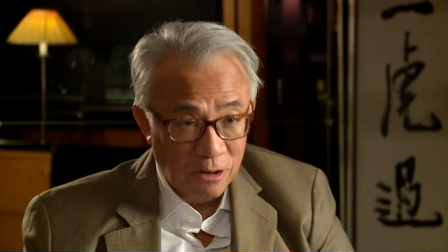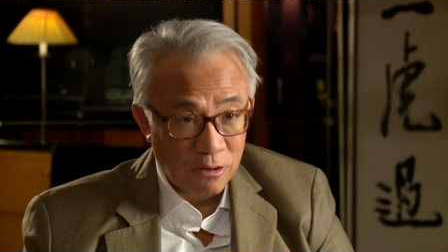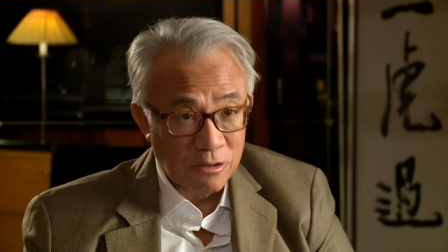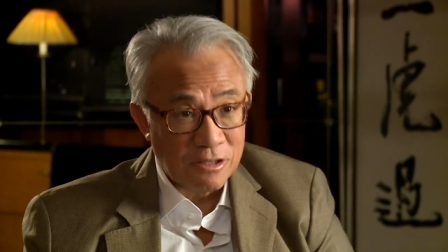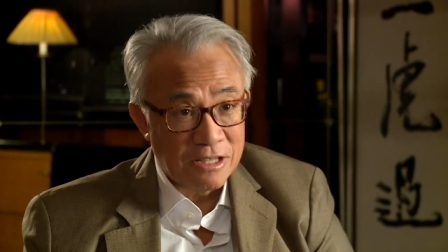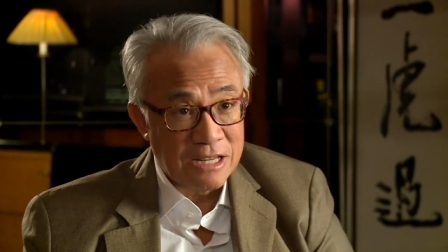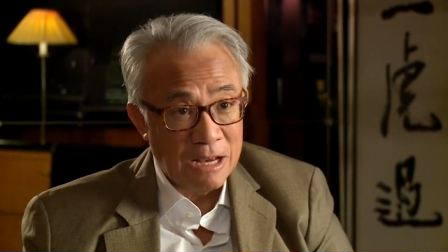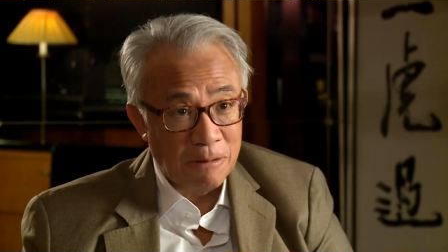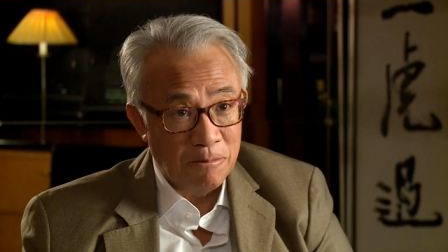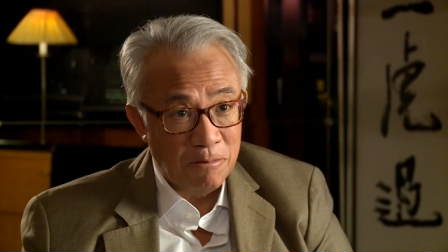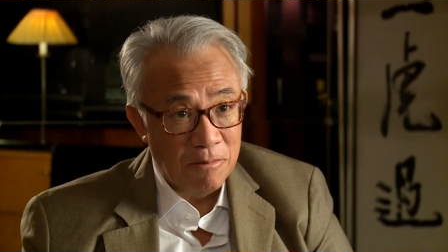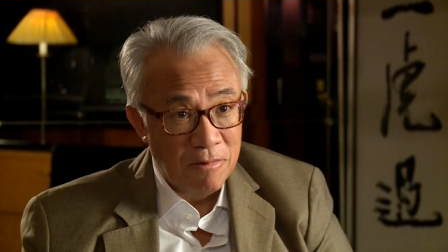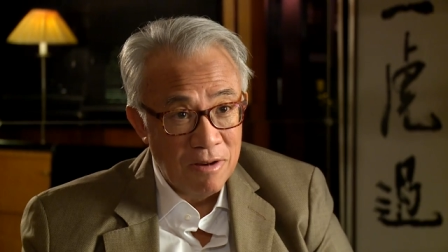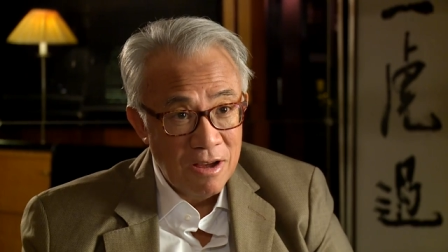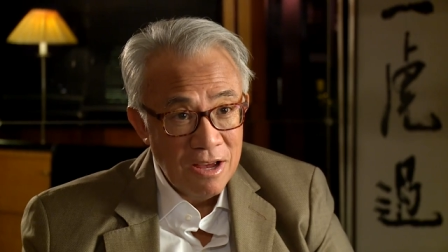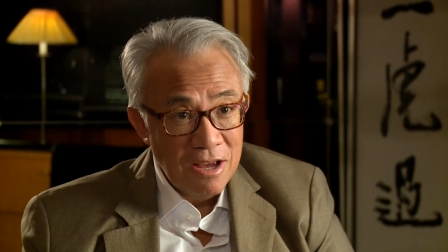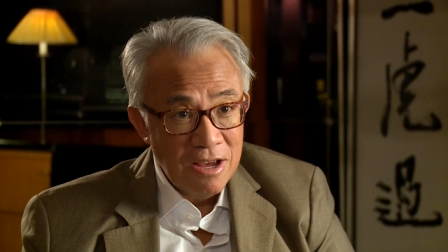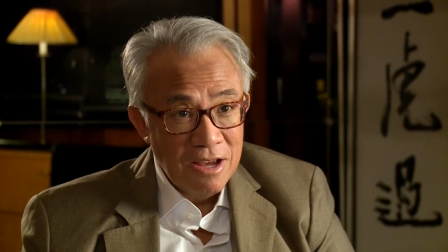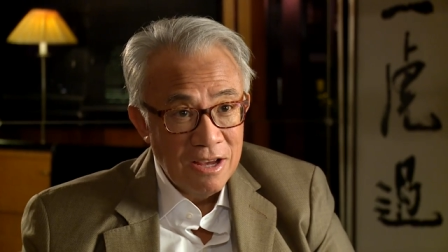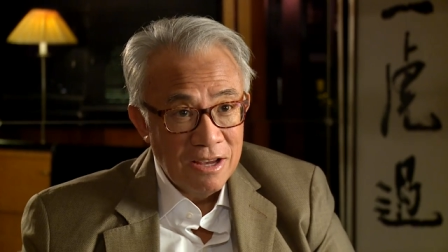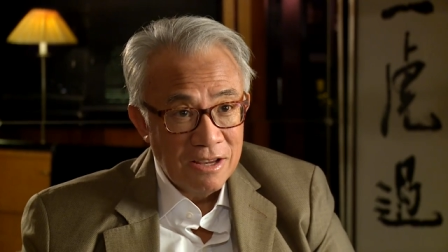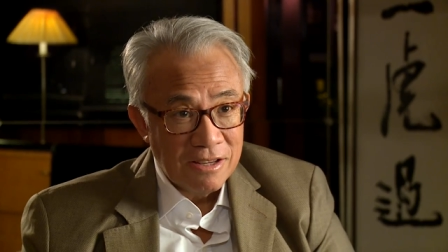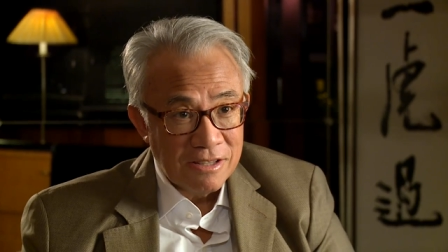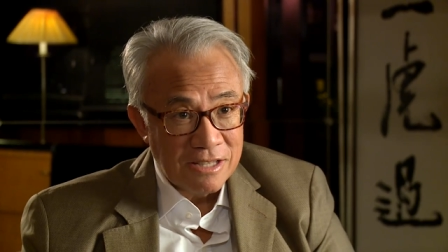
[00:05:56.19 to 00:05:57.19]
or some
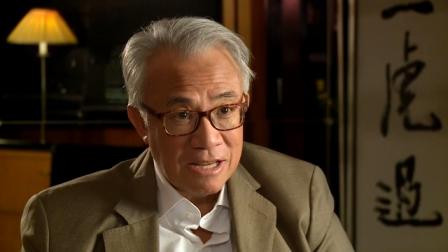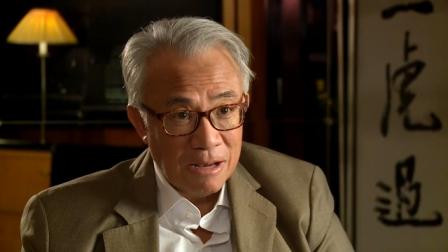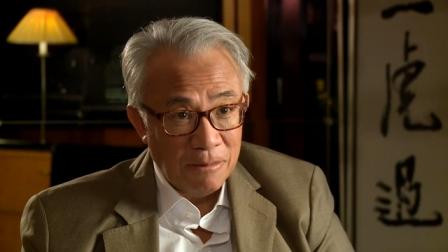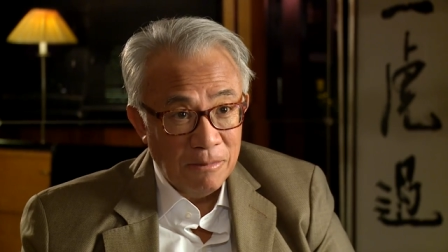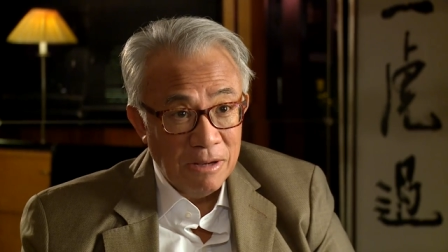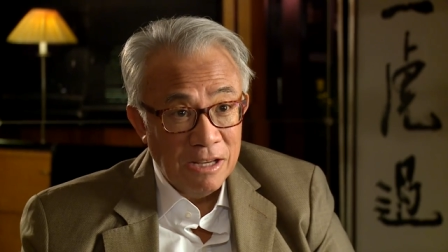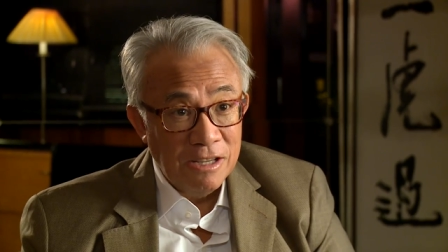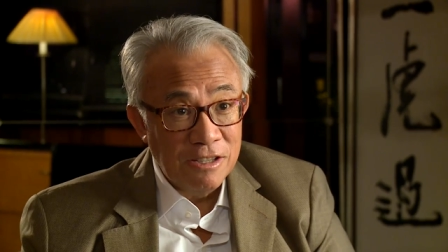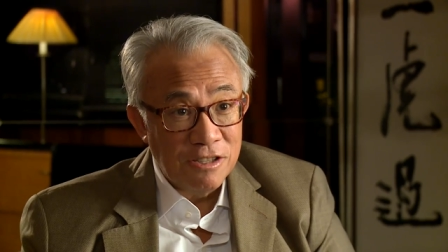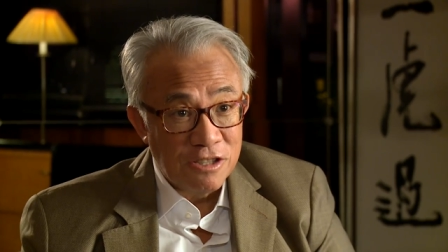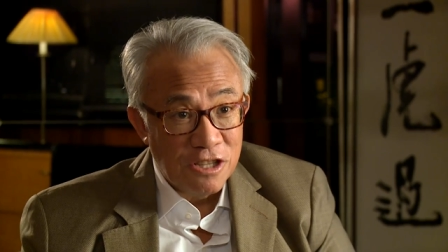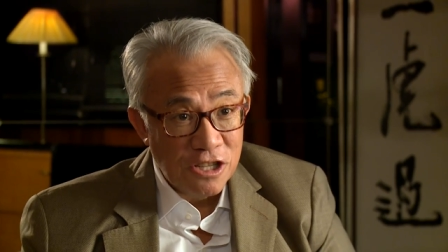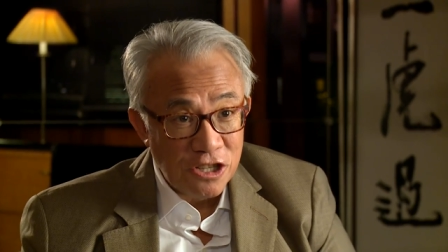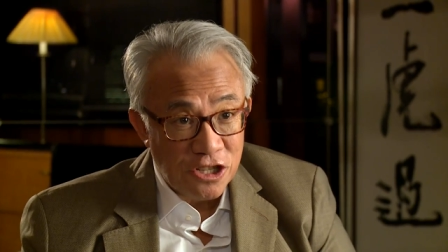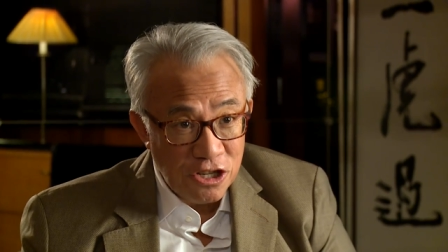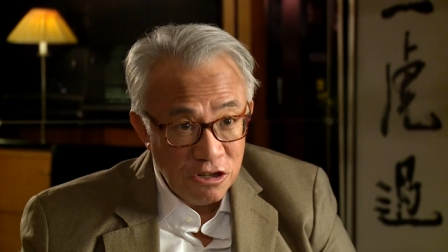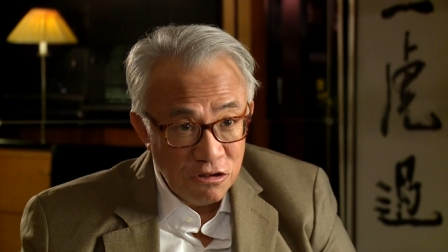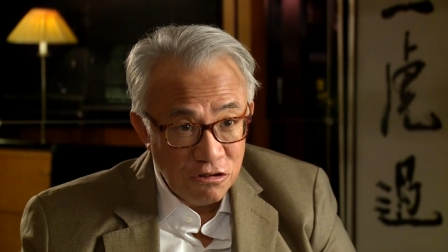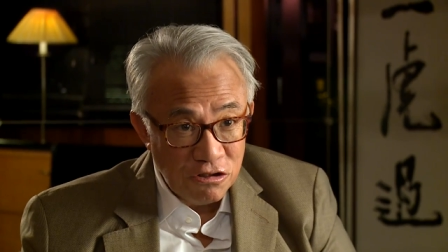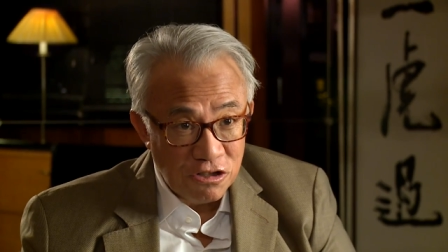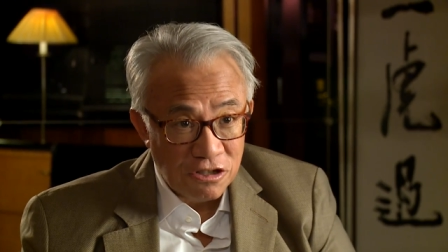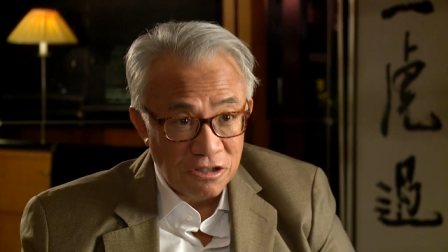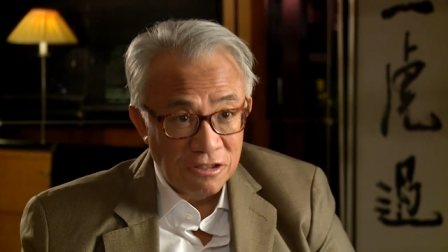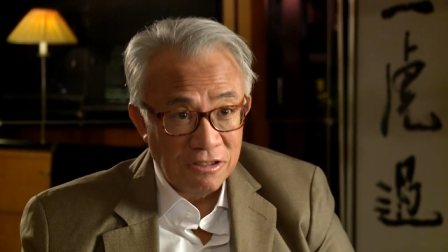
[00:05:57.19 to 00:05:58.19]

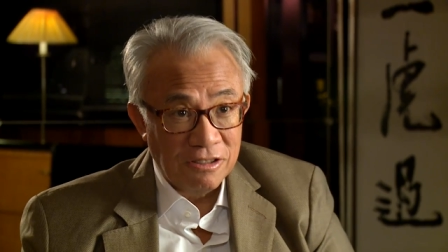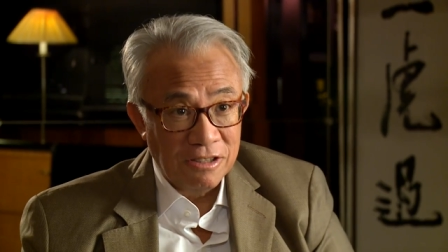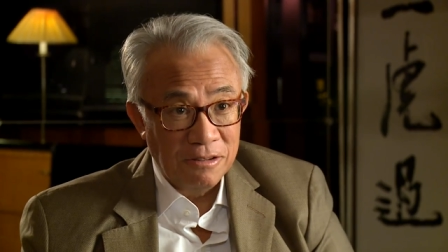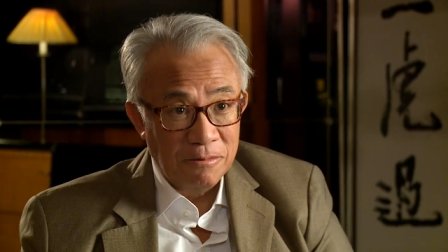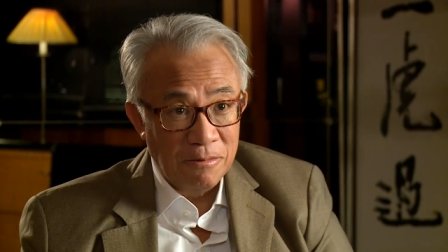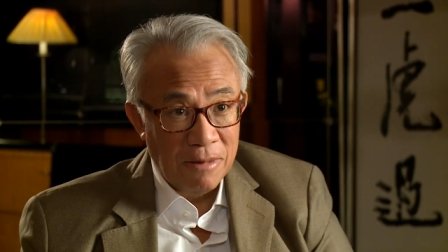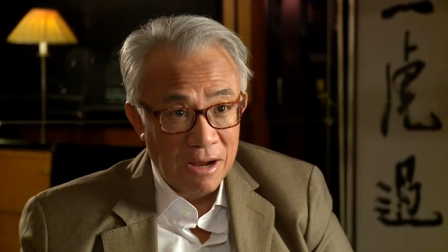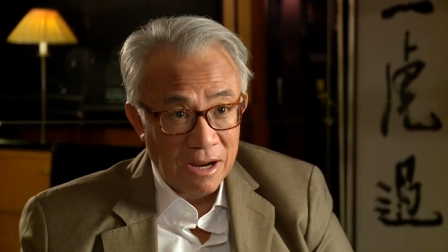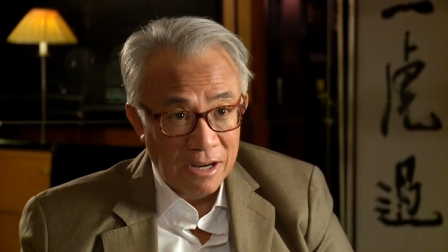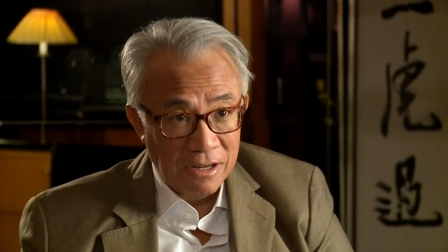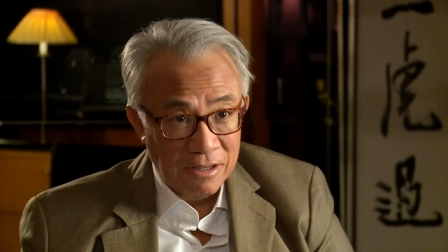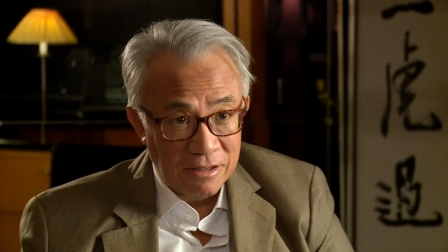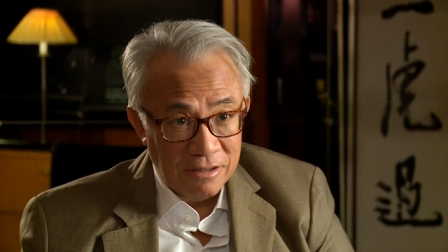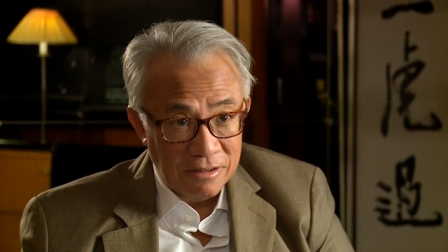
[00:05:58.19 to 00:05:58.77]
institution in mind?